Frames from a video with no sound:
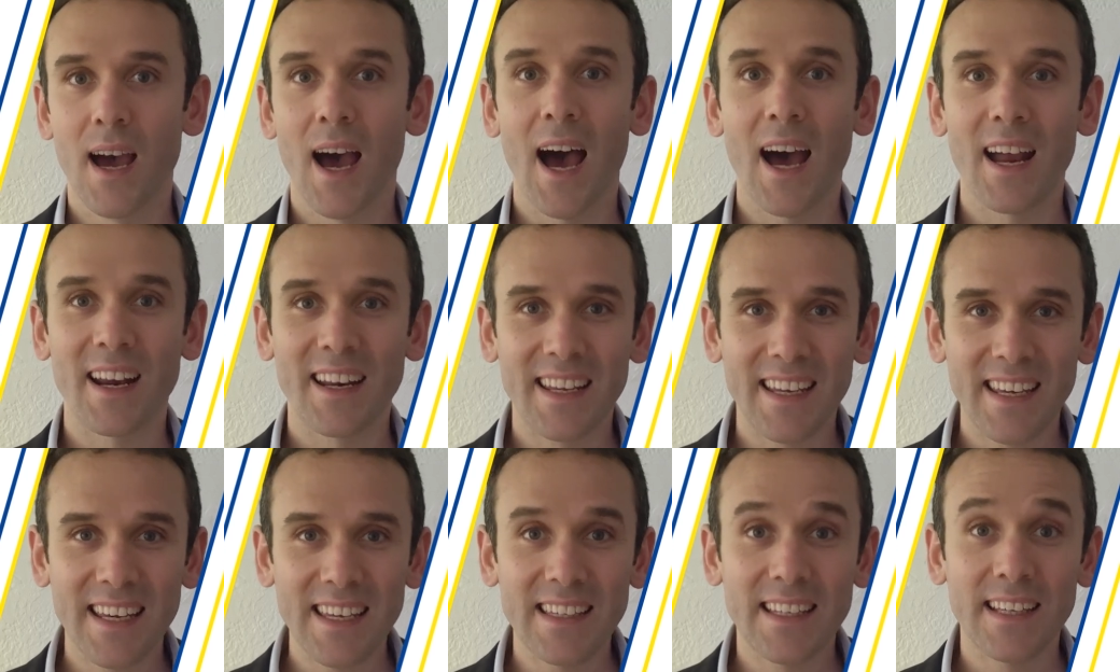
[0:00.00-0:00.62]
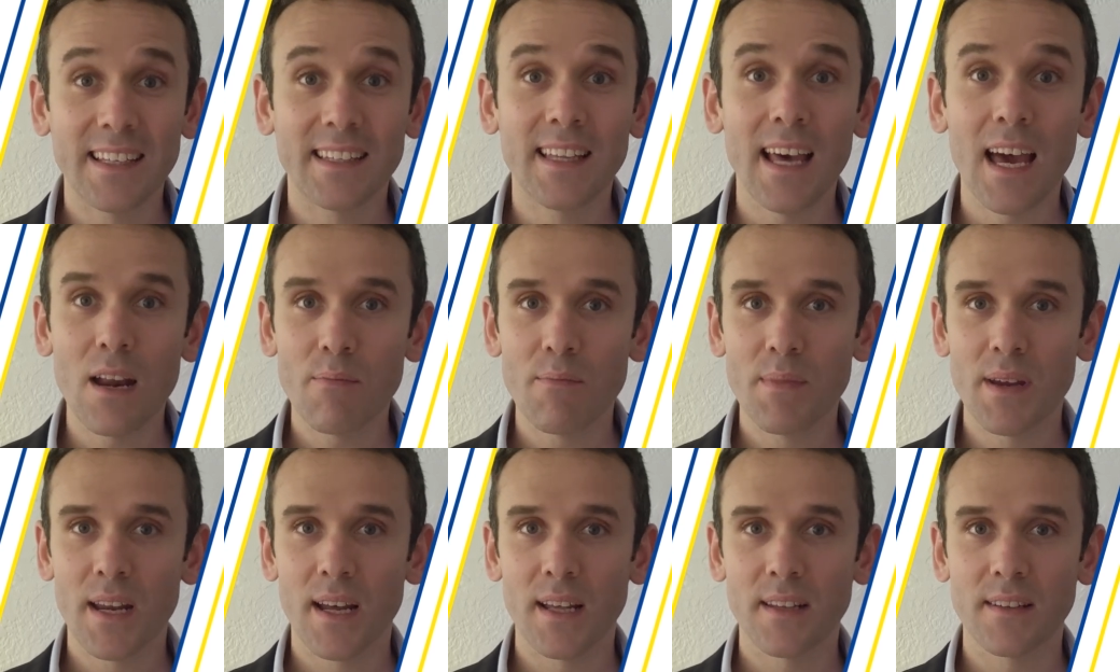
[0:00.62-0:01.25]
are key
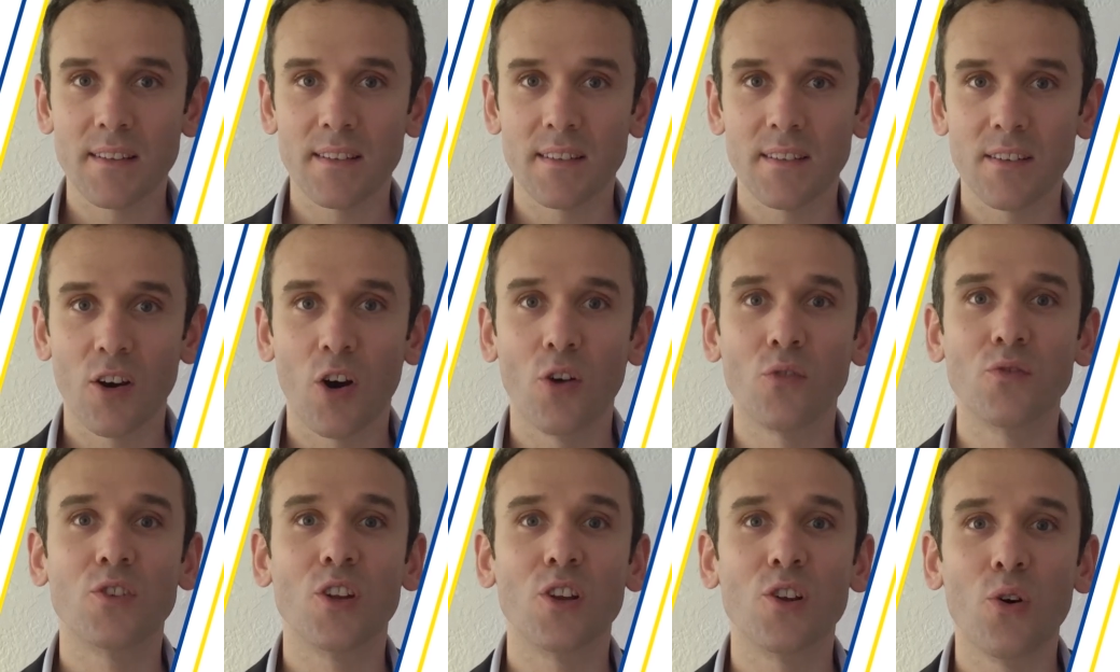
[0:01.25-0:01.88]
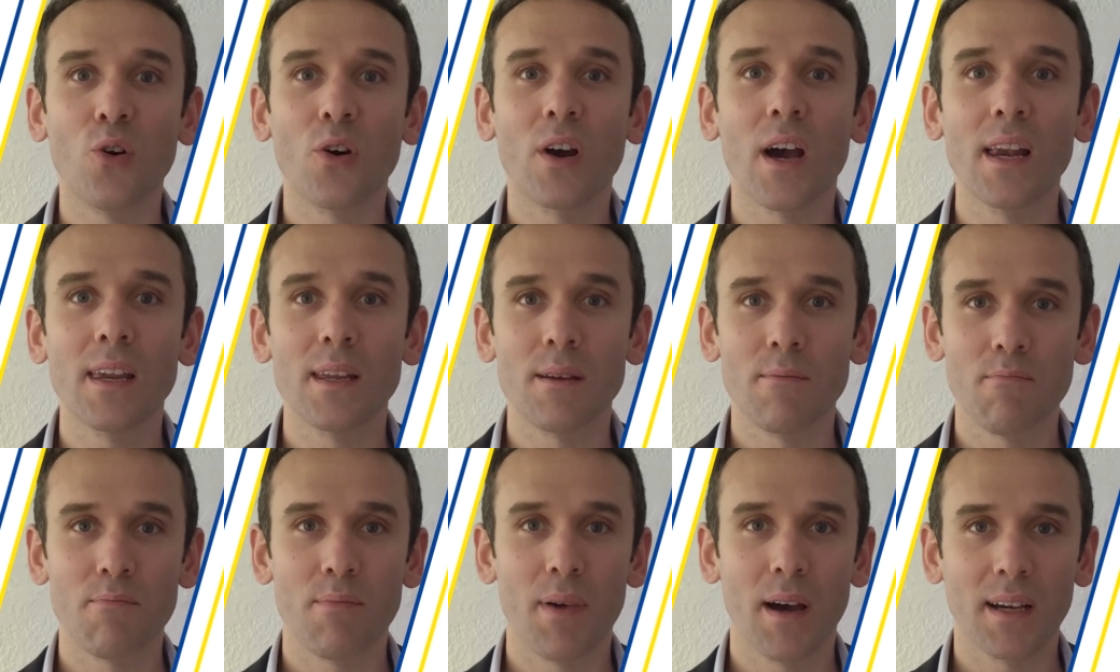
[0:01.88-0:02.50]
determinants of the local
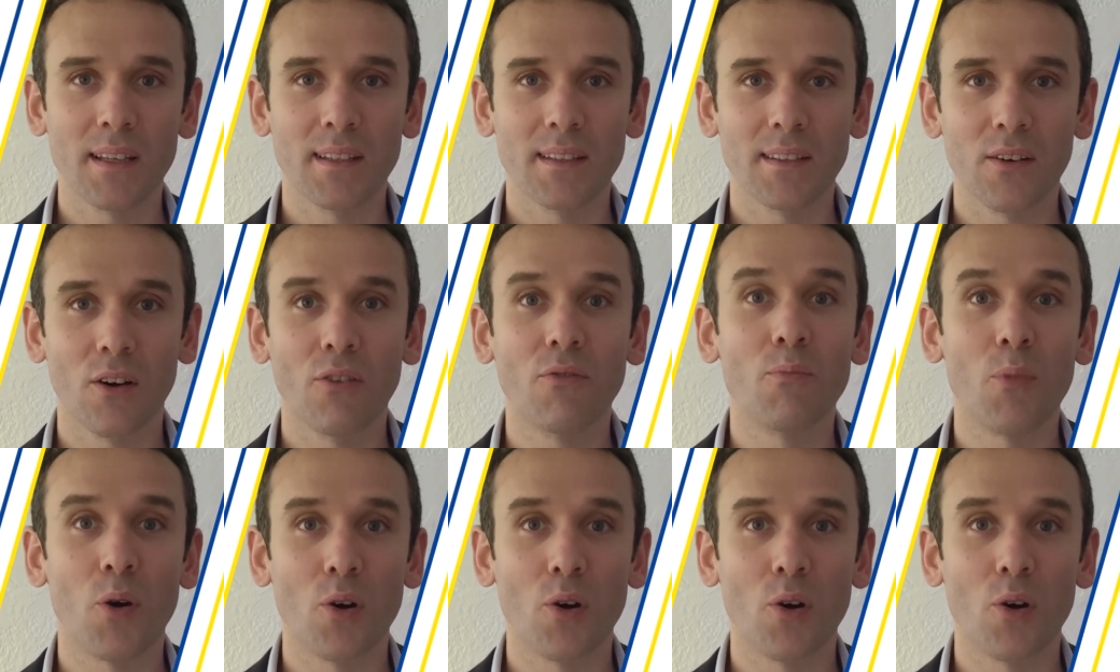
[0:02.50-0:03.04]
impact of